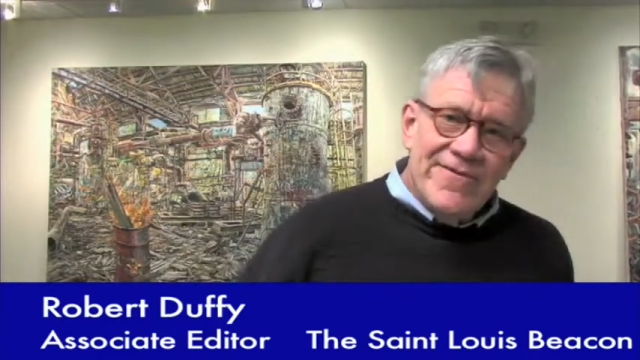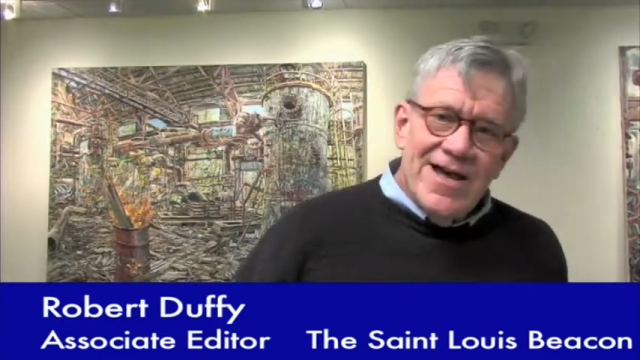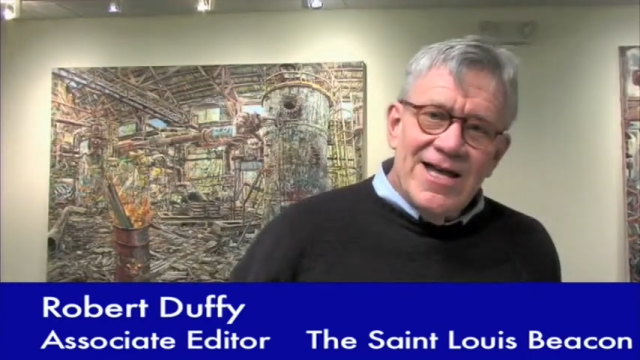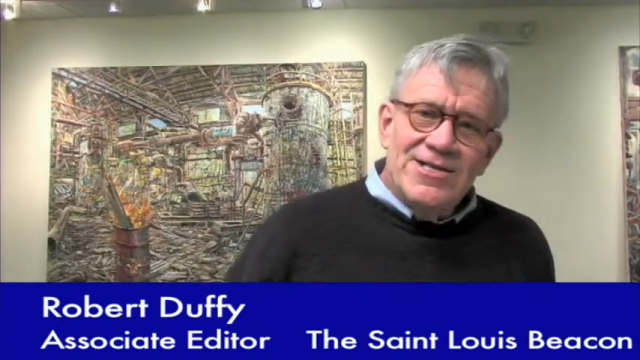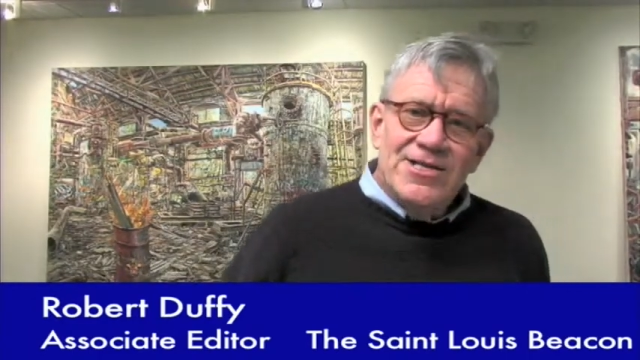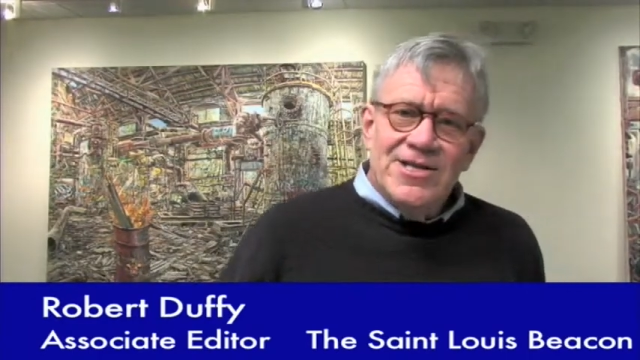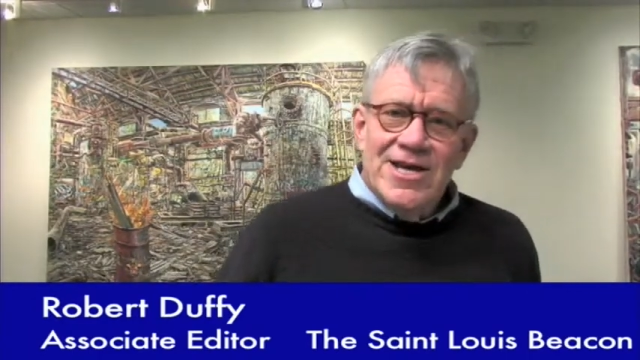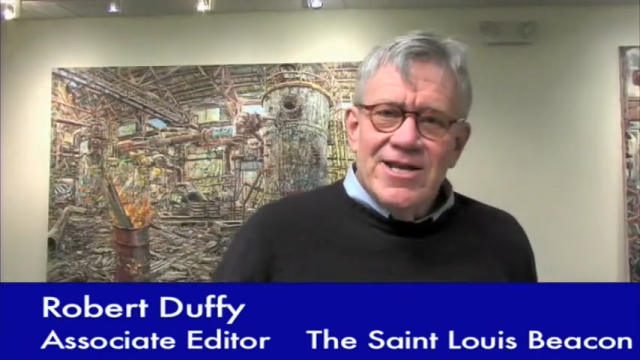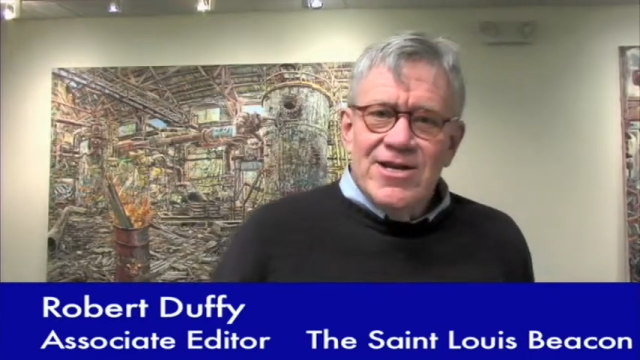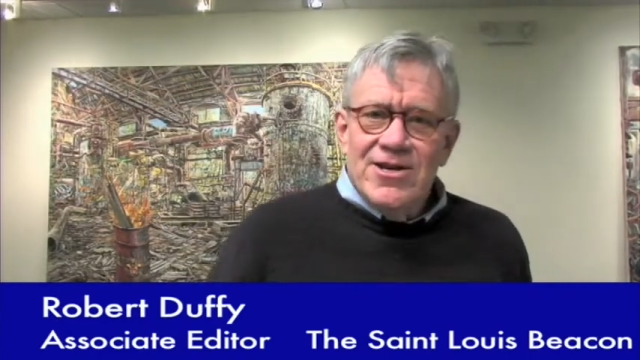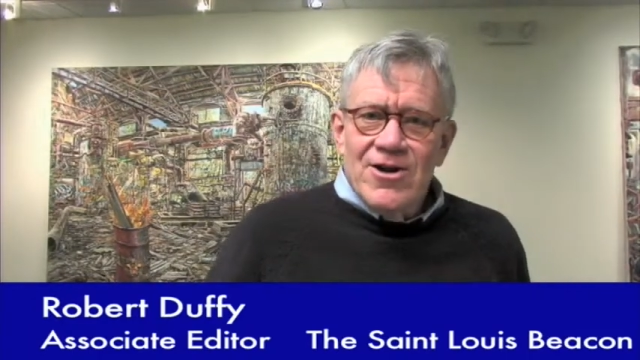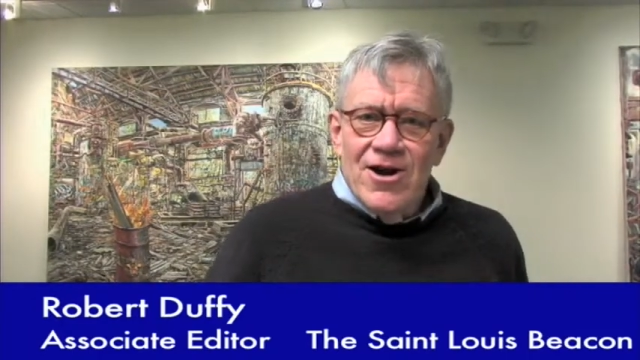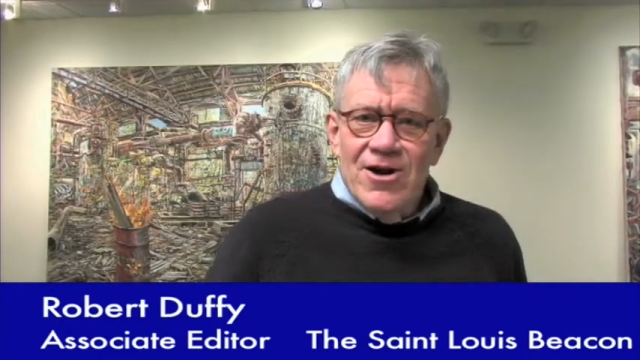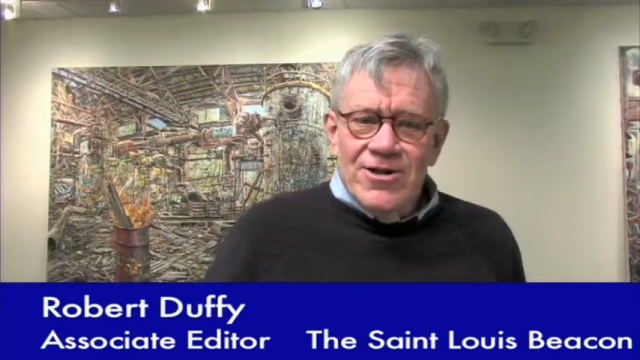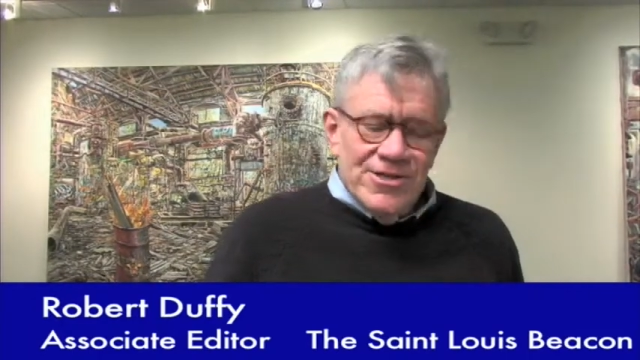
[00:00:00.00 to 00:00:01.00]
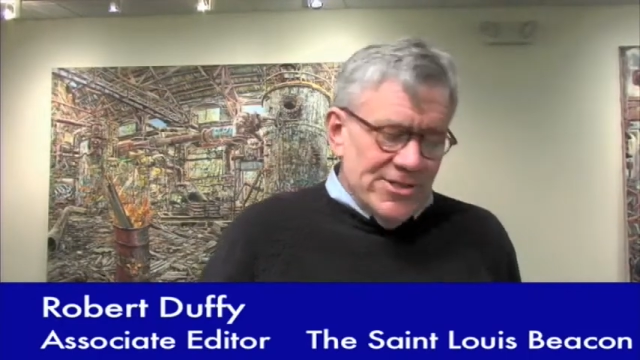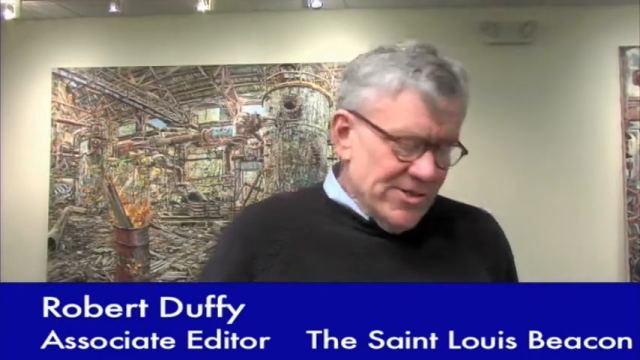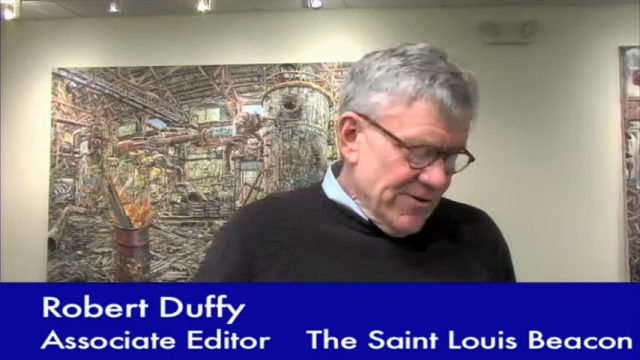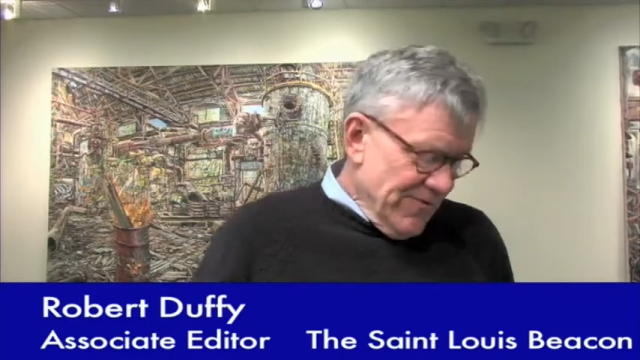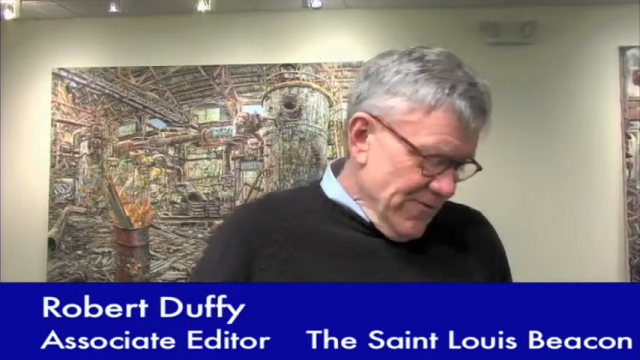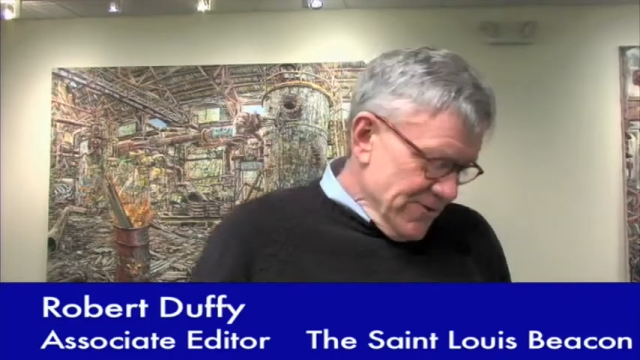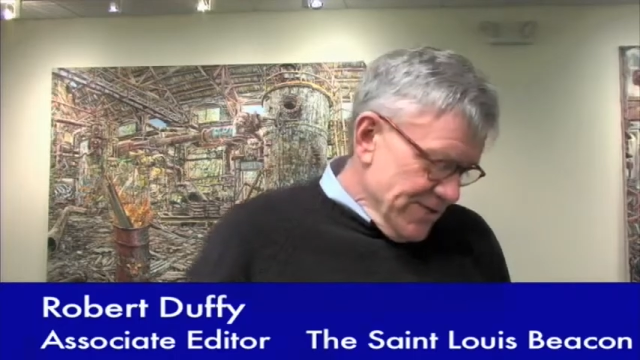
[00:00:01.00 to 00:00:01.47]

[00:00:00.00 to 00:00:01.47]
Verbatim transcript: fascinated artists for